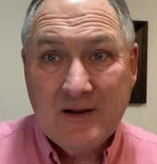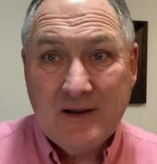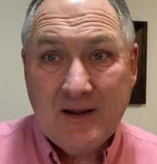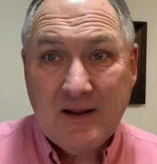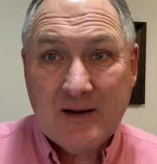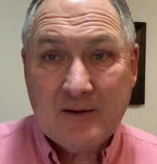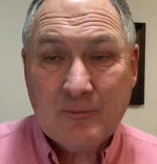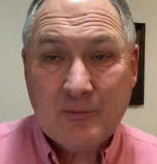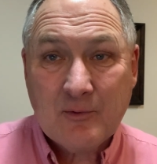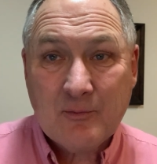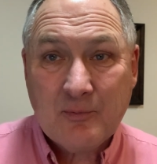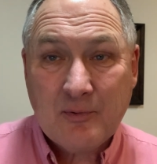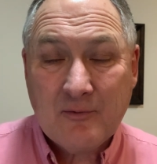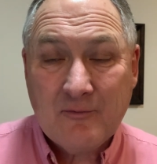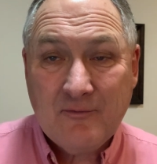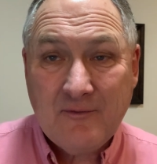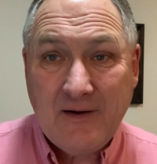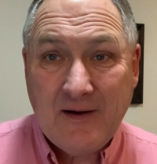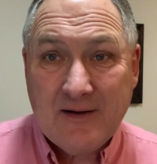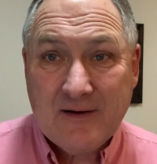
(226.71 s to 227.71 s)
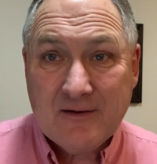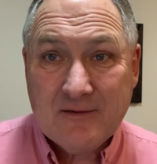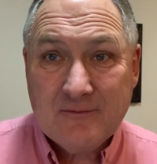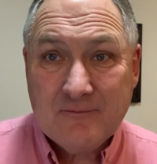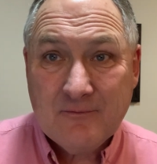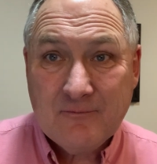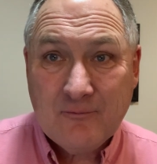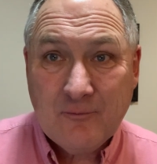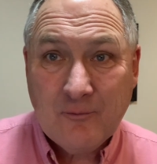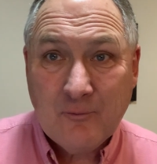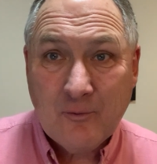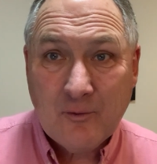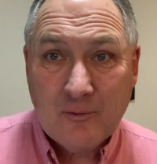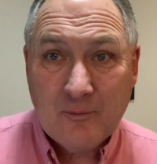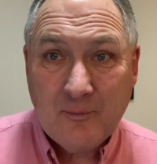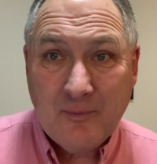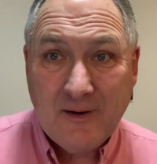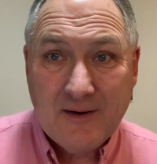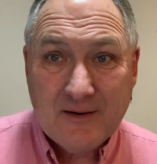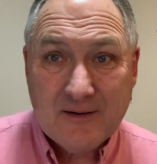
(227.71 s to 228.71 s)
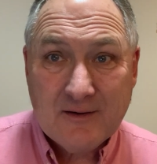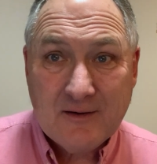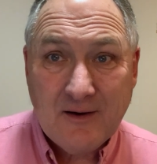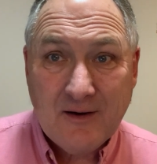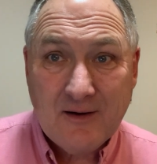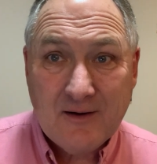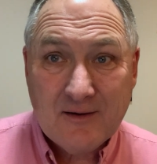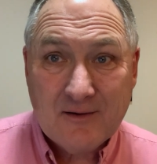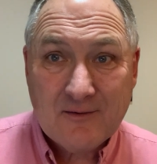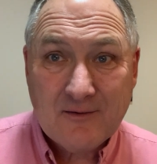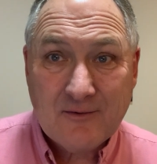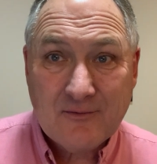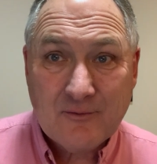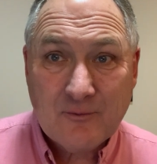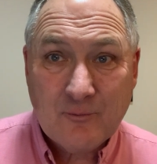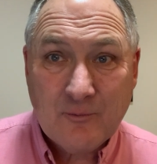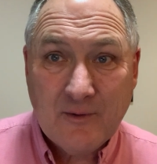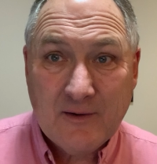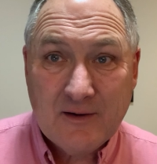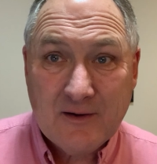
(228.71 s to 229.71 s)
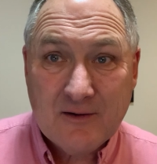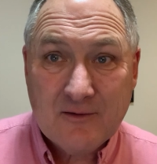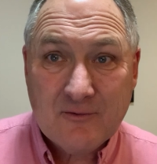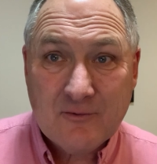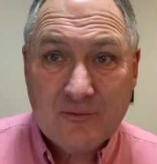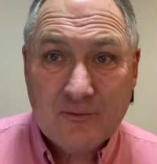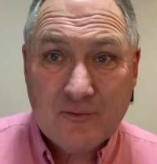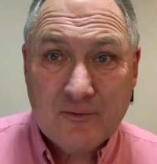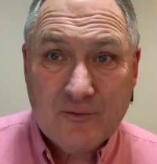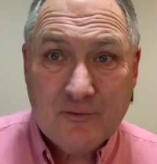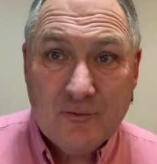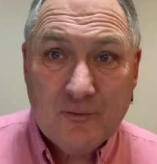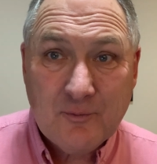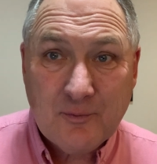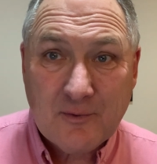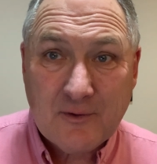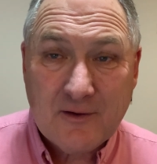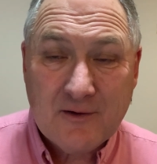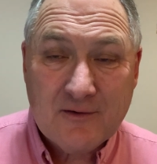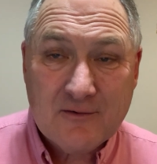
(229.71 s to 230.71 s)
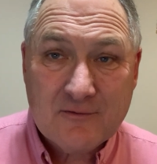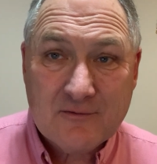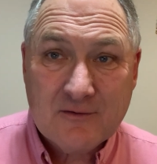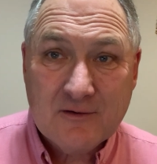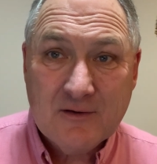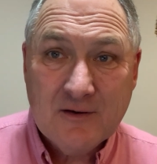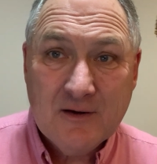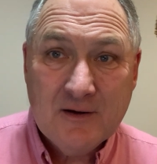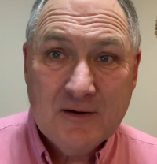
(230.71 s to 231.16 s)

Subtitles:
and were provided for by God on the way to a new place